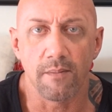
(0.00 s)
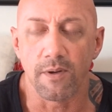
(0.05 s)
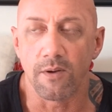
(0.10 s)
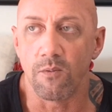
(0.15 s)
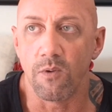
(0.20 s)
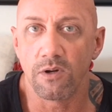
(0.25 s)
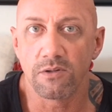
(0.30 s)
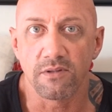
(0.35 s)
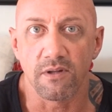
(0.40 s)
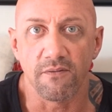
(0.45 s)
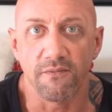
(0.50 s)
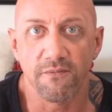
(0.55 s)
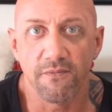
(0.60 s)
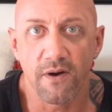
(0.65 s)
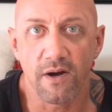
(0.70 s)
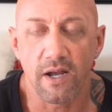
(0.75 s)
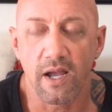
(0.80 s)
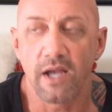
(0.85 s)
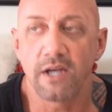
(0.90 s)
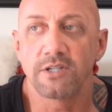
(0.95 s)
I'm like, what the
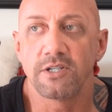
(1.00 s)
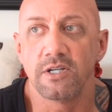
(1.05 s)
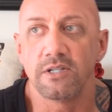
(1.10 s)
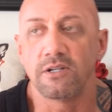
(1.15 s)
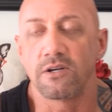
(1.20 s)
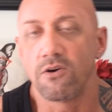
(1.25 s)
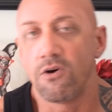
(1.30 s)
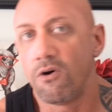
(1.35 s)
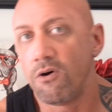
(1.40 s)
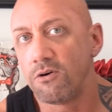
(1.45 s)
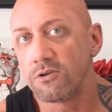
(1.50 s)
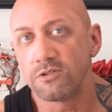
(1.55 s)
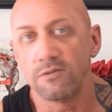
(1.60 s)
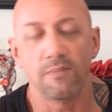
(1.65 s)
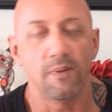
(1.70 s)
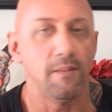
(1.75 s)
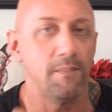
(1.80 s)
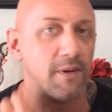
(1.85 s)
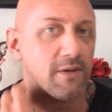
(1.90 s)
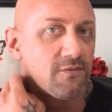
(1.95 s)
fuck? I actually had to call some
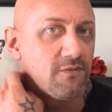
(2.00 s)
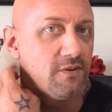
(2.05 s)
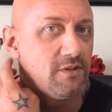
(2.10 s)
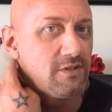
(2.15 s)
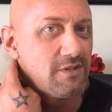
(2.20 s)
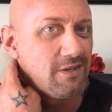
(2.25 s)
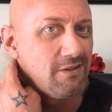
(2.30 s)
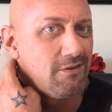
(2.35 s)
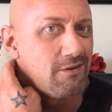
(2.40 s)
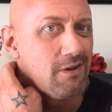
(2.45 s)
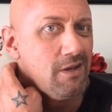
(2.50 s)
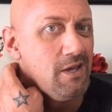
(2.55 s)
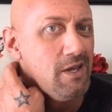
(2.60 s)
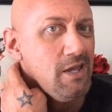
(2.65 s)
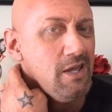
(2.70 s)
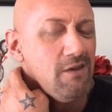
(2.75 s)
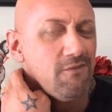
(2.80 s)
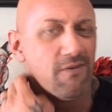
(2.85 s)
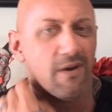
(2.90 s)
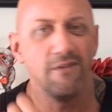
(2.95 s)
of my best friends and say, look,
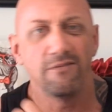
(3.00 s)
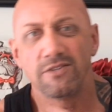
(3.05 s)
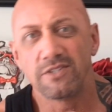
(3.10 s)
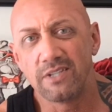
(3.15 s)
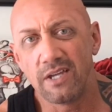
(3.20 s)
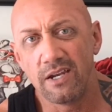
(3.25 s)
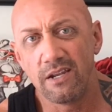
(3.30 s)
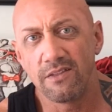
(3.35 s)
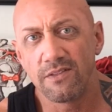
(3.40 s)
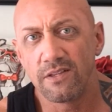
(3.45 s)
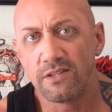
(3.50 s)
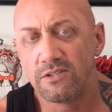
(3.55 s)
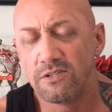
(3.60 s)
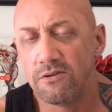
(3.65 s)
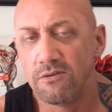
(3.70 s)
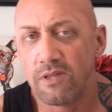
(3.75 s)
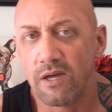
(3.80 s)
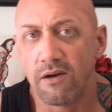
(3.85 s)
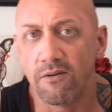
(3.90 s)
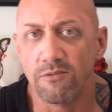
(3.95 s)
if I ever said anything
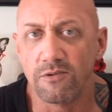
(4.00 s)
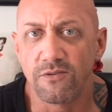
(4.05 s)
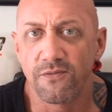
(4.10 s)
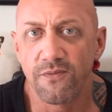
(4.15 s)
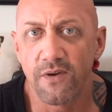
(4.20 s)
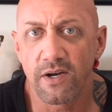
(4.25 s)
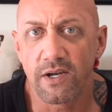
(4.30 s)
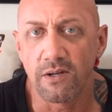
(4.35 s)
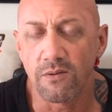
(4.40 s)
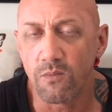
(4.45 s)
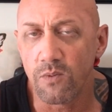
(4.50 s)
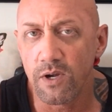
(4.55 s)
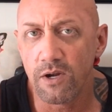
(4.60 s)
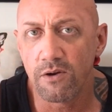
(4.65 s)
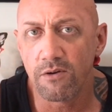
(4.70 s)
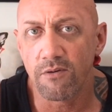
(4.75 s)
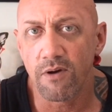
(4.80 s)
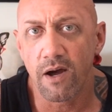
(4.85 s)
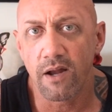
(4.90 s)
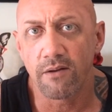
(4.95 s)
to you that was fucking
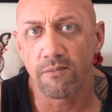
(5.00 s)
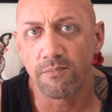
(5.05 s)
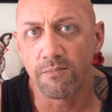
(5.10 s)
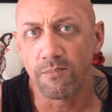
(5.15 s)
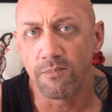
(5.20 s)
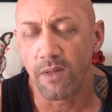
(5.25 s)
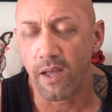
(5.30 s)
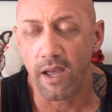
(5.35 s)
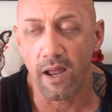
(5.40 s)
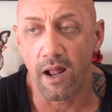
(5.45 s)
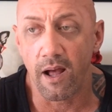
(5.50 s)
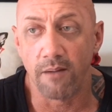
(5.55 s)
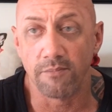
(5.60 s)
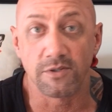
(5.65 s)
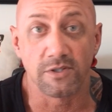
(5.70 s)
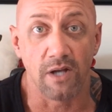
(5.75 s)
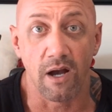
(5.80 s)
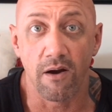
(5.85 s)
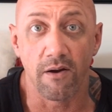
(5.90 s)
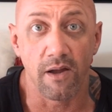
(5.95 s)
weird or out of, like, I'm
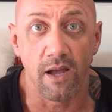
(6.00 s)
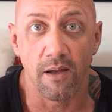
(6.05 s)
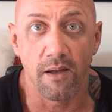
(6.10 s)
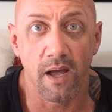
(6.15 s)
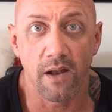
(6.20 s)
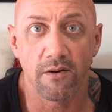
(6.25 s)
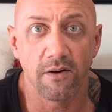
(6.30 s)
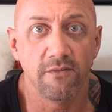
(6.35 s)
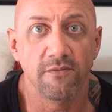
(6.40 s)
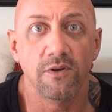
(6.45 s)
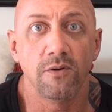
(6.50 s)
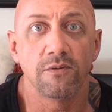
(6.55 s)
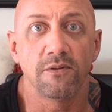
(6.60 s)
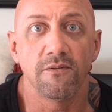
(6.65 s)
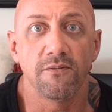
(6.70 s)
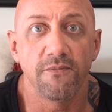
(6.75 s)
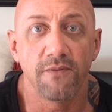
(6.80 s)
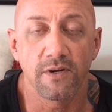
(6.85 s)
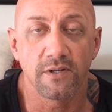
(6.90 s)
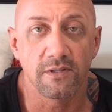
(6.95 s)
sorry. I don't even know what
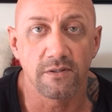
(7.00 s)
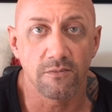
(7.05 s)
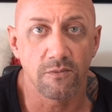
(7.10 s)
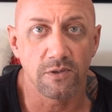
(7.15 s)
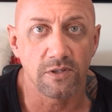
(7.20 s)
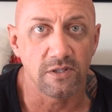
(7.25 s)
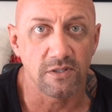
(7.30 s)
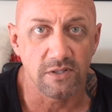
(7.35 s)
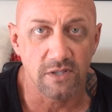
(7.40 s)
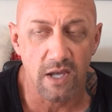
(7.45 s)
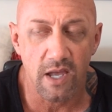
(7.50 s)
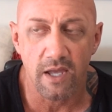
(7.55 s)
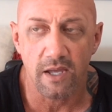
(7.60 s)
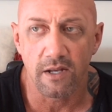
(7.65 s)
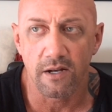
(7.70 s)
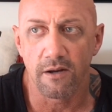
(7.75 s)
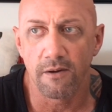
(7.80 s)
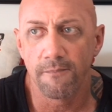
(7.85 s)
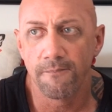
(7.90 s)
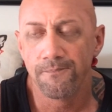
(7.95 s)
the fuck, what to say,
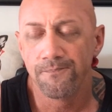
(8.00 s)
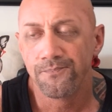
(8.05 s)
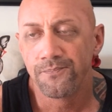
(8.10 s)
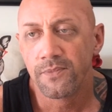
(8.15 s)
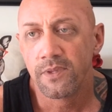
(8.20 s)
you know?